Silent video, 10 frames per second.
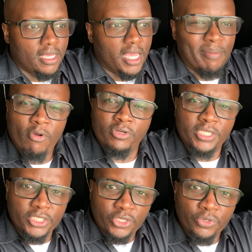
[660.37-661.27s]
immersed
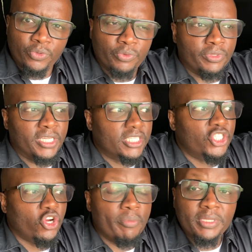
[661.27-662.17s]
into this
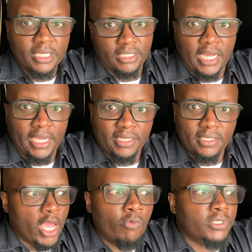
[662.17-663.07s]
German society.
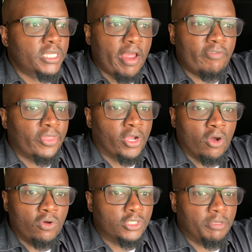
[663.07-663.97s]
It was never the
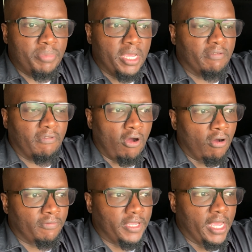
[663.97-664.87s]
goal to be
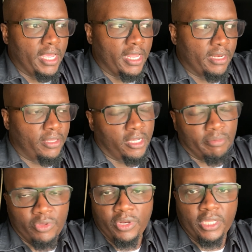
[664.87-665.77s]
involved in the
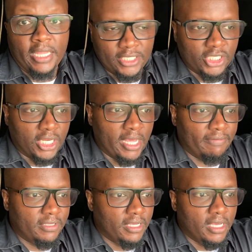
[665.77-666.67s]
community that I just
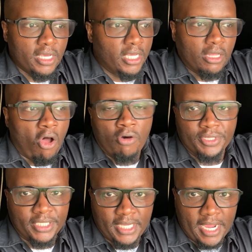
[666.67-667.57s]
left all
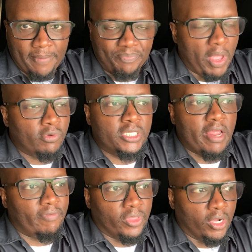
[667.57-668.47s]
this time. That was
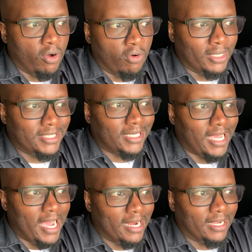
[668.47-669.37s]
never the goal. I just
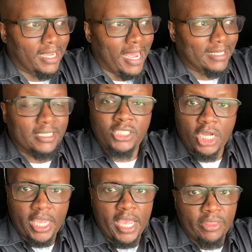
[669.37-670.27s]
kind of got
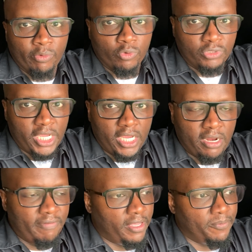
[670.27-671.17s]
stuck in the routine
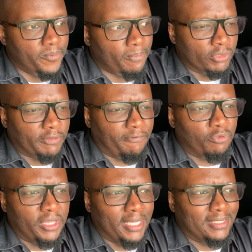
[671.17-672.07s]
of it. There was a few
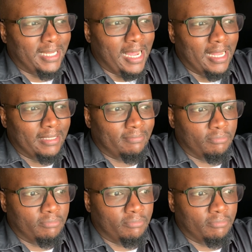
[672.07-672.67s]
things that I,